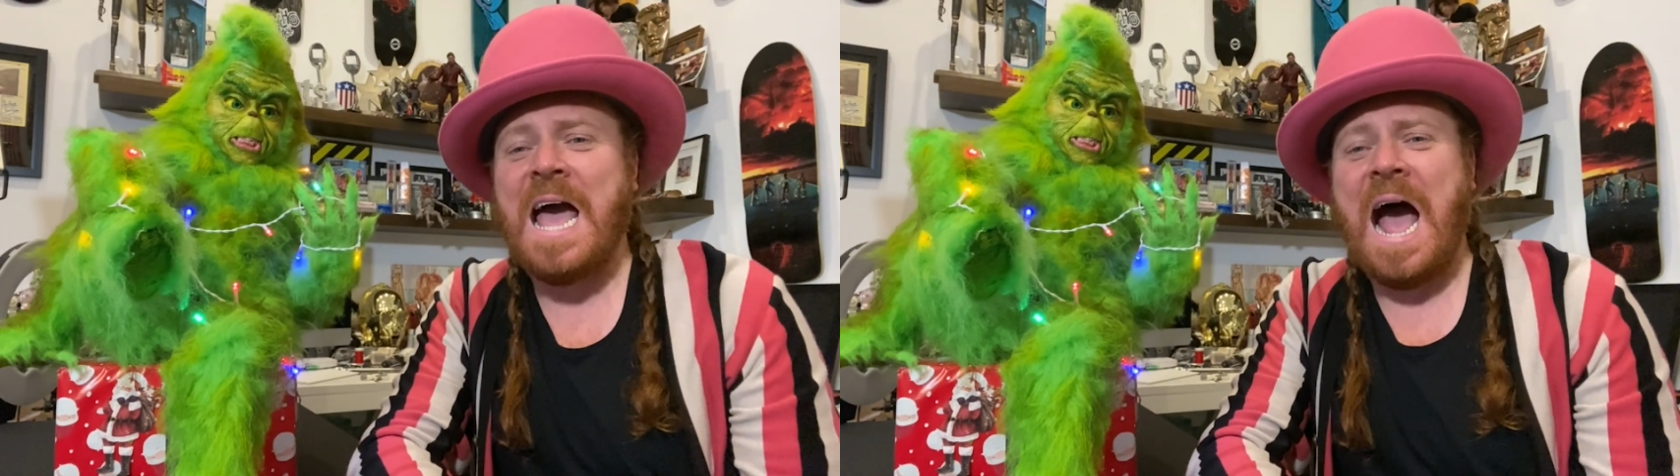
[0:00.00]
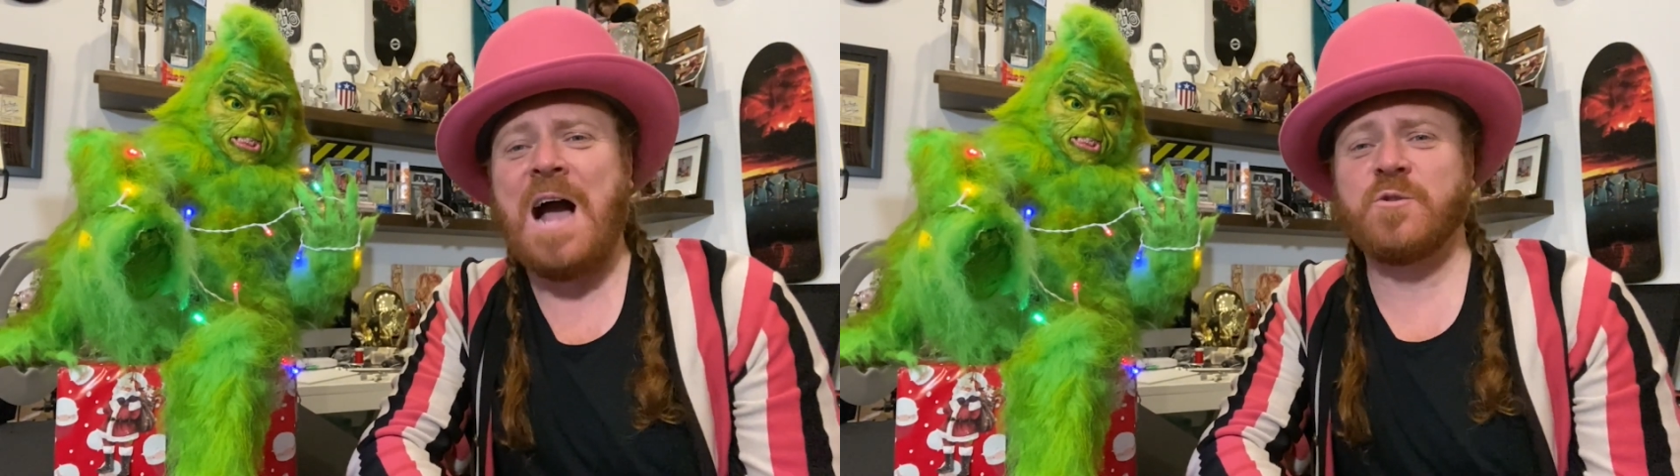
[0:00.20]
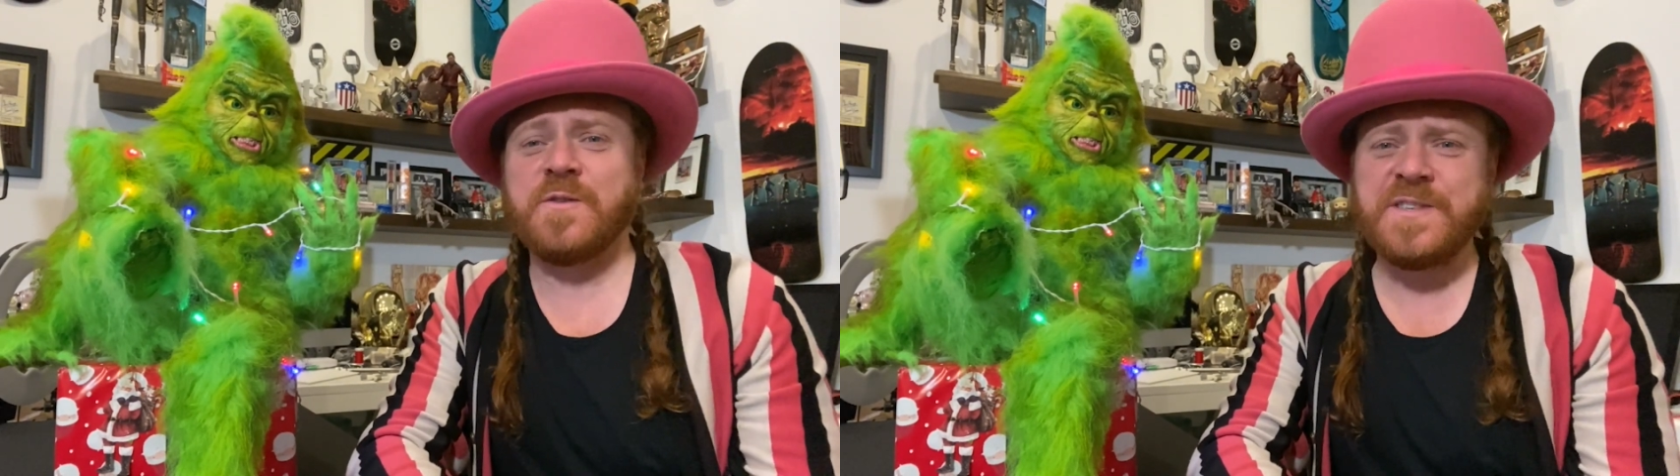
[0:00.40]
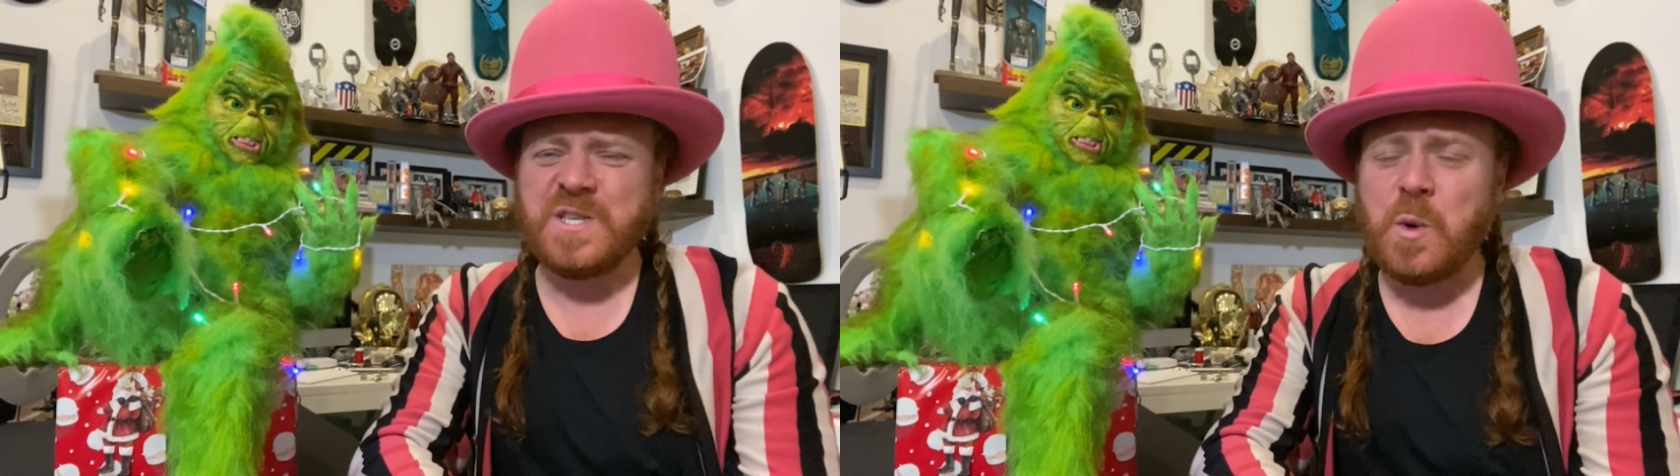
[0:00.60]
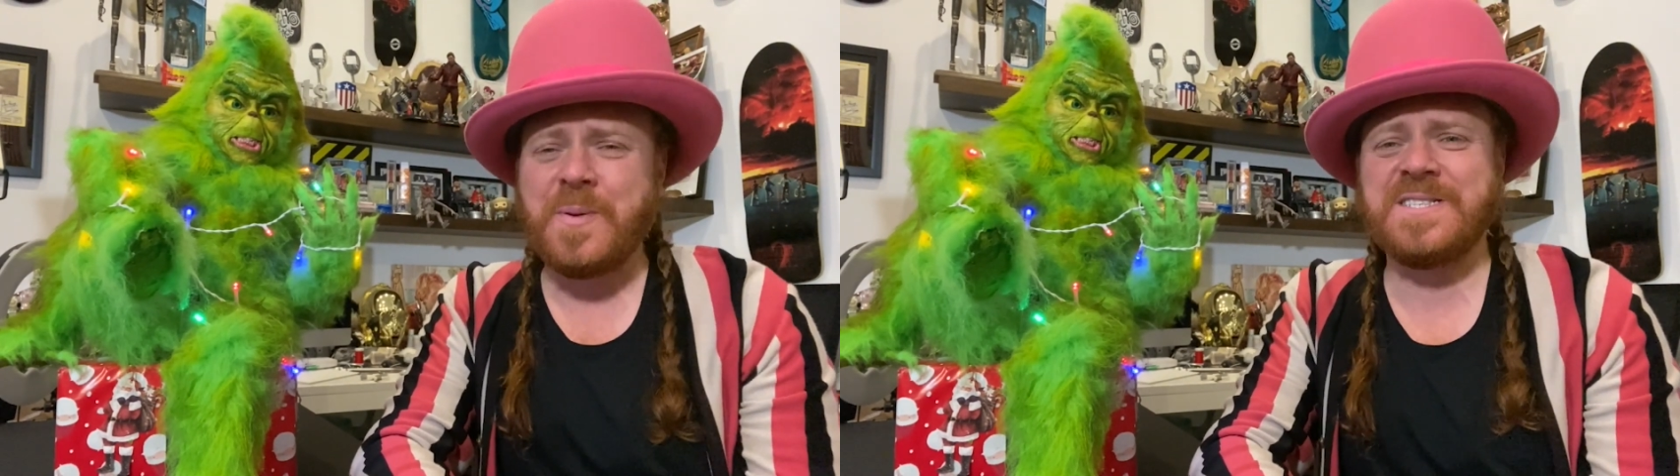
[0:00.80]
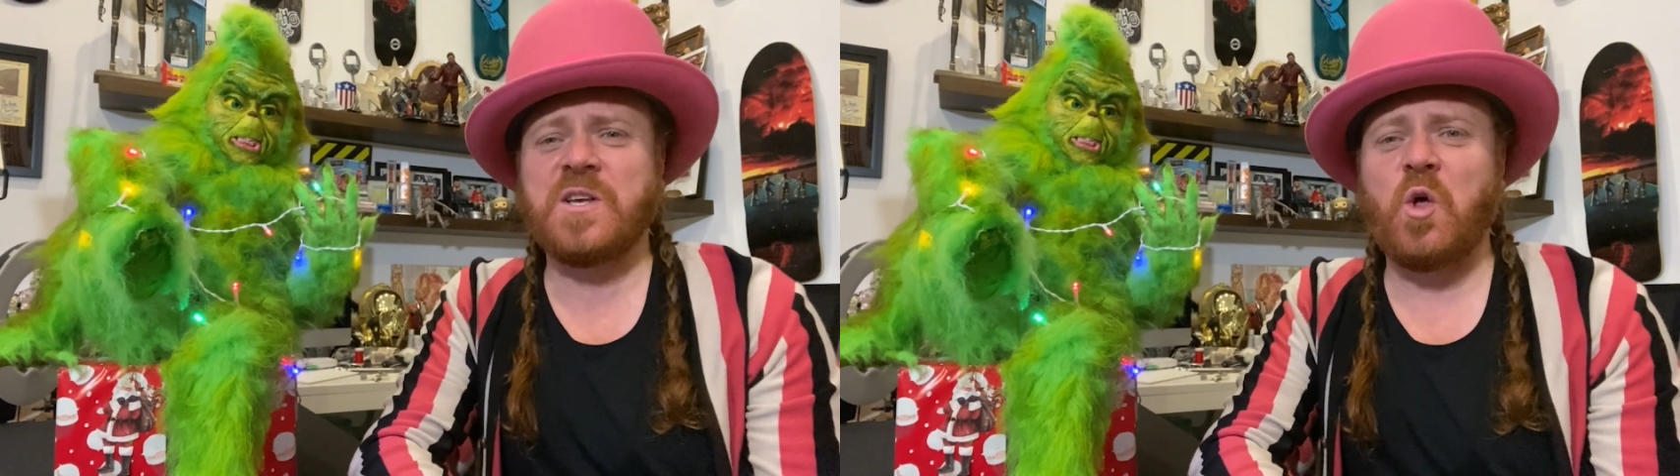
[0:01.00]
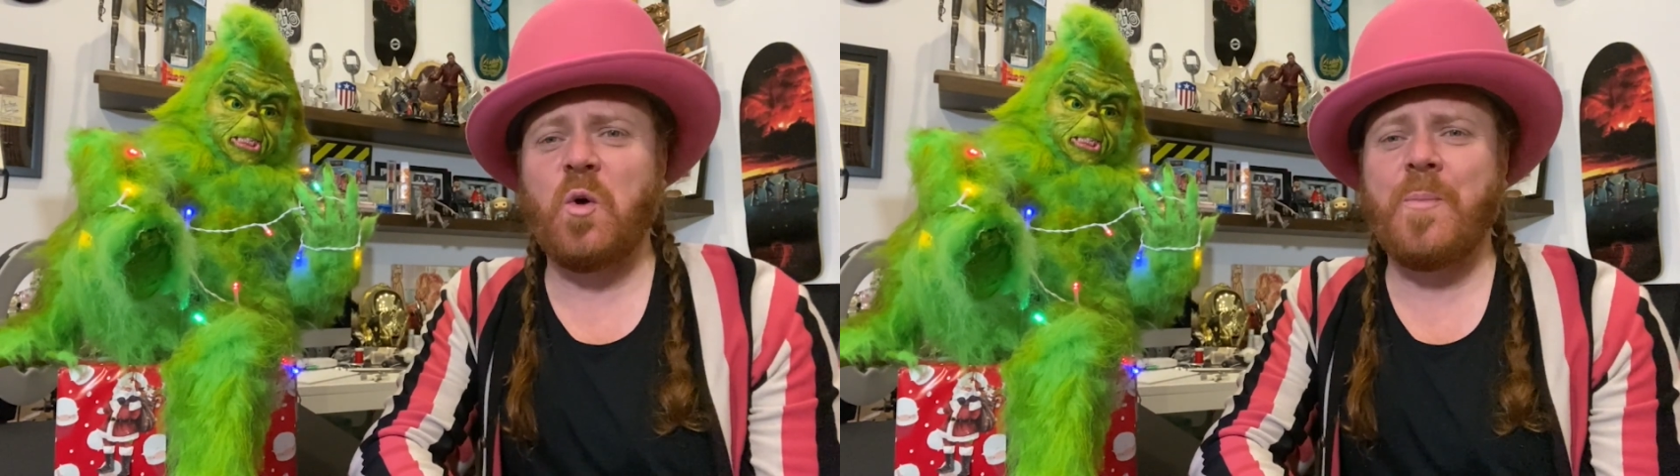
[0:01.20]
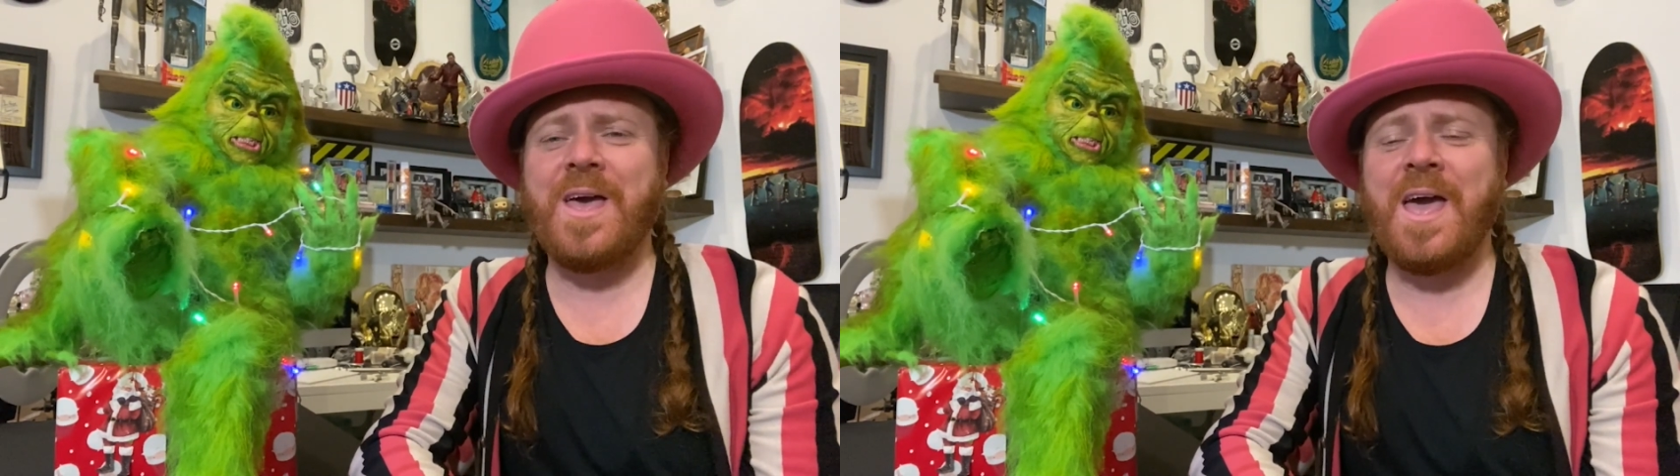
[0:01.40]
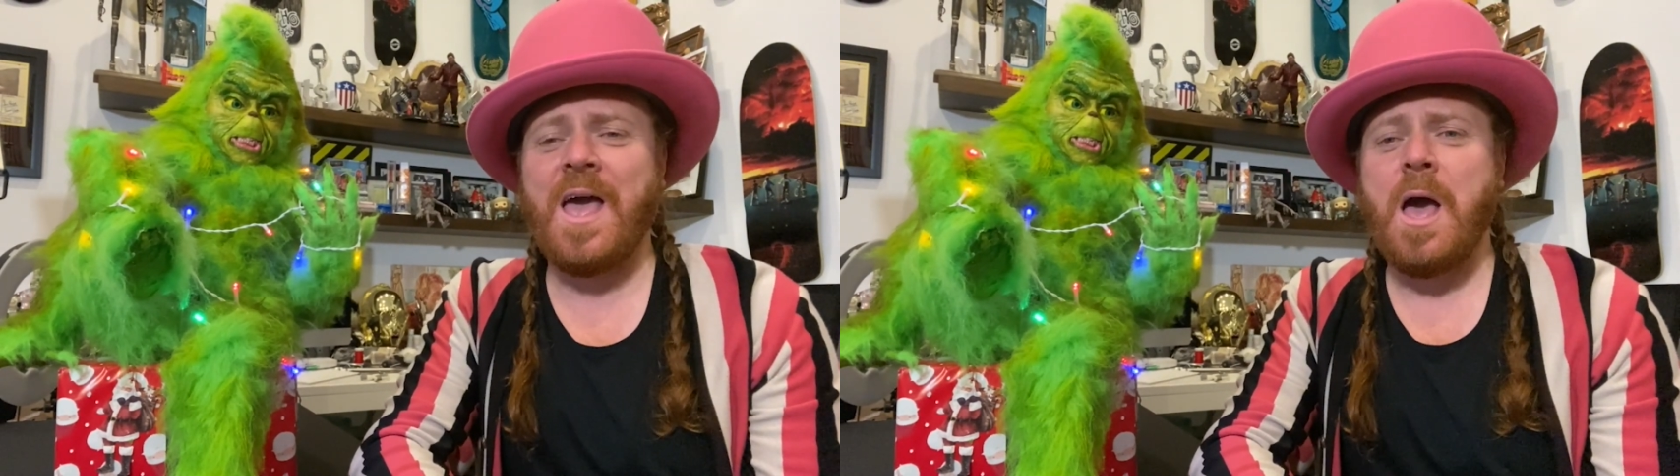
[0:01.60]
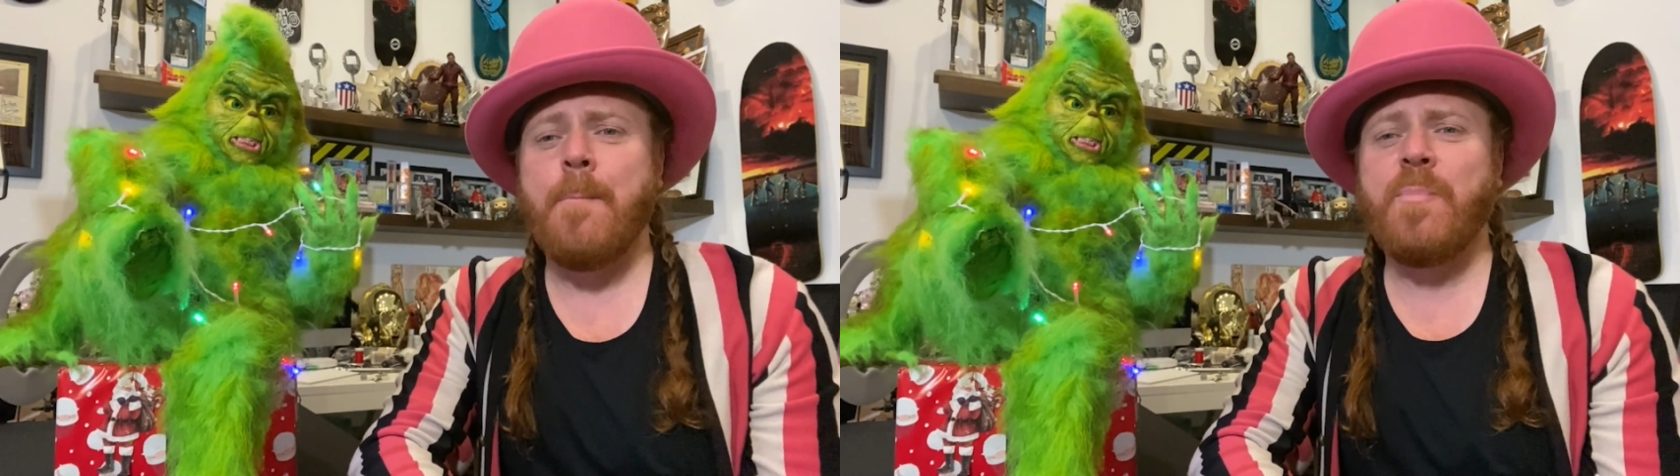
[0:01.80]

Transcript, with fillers: out of Super Sculpey,